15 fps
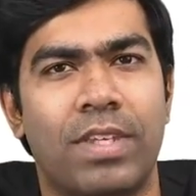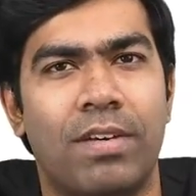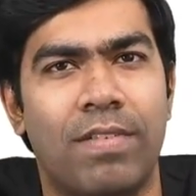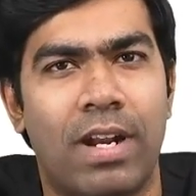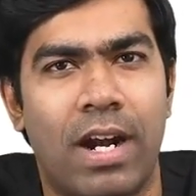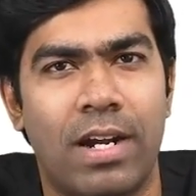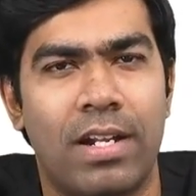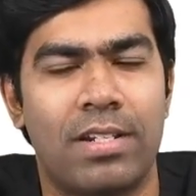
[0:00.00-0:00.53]

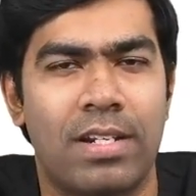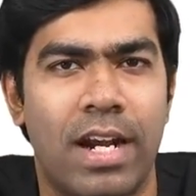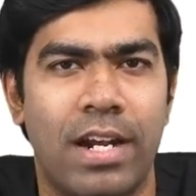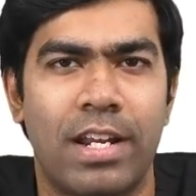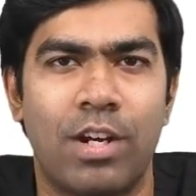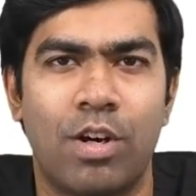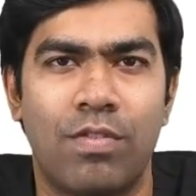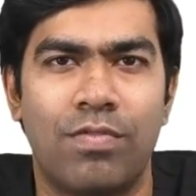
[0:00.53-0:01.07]
where
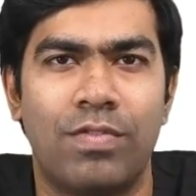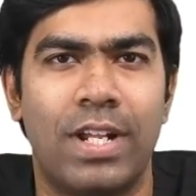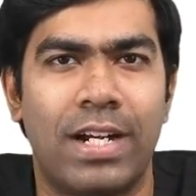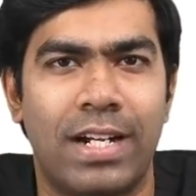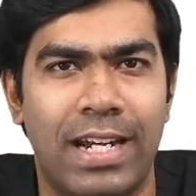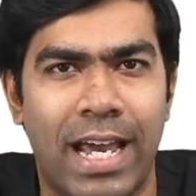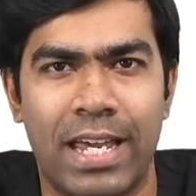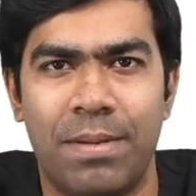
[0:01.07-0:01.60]
understanding of the
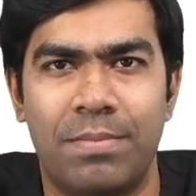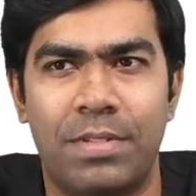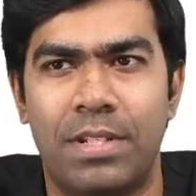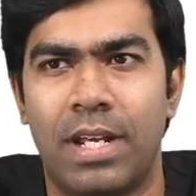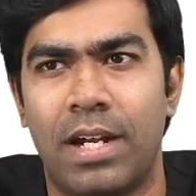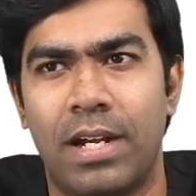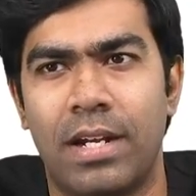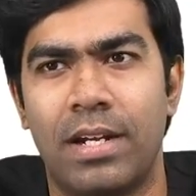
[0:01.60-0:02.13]
types
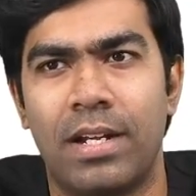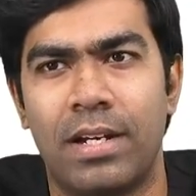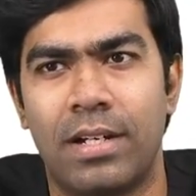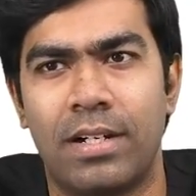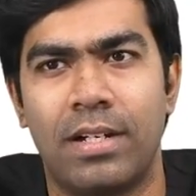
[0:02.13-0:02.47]
and